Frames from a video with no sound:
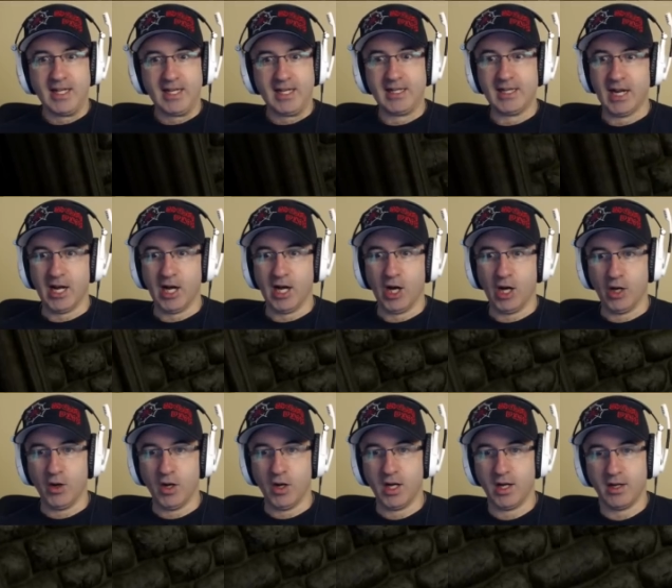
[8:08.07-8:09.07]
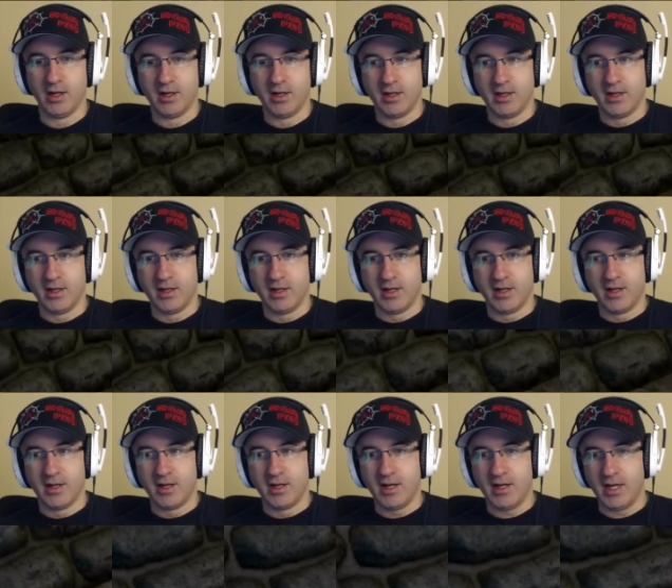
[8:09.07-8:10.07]
No.
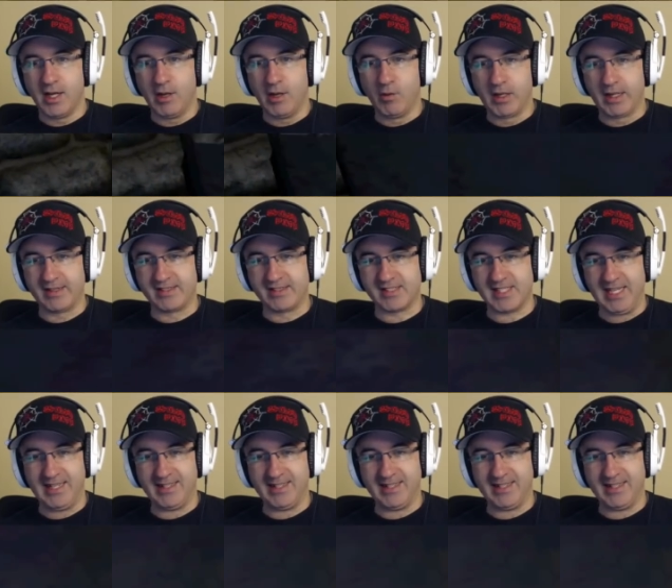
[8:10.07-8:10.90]
I want to stay